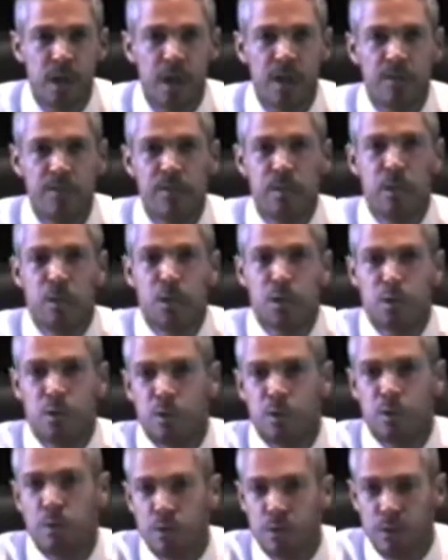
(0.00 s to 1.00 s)
If
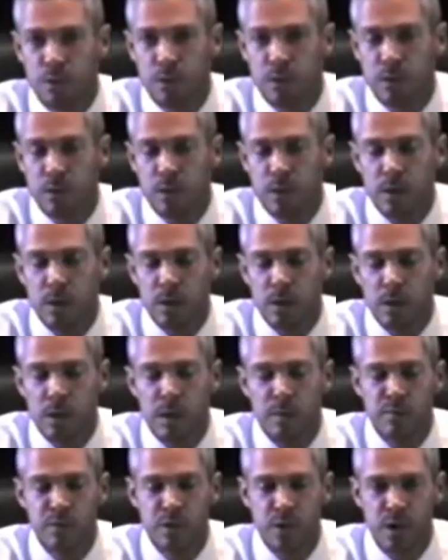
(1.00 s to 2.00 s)
you
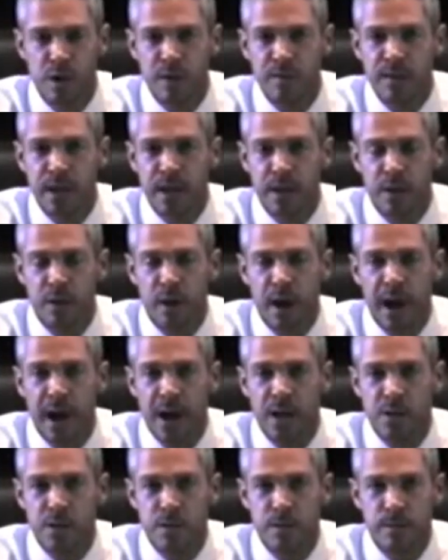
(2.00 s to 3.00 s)
observe a
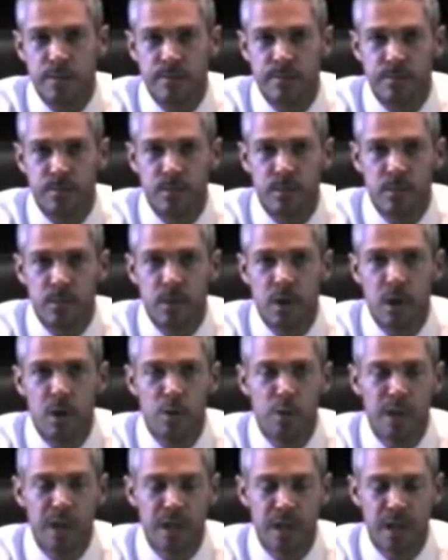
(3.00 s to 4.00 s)
crash,
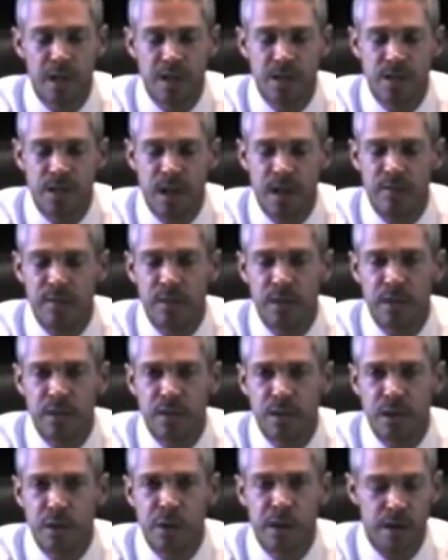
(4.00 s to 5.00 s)
when you can safely
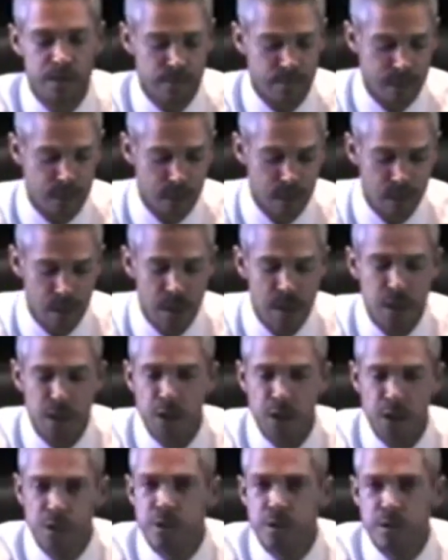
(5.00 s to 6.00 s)
do it,
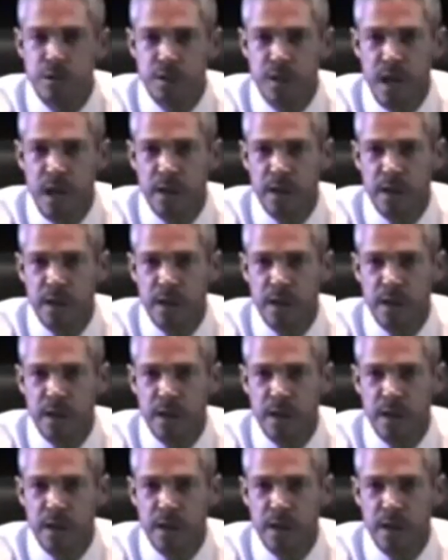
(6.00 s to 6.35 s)
use your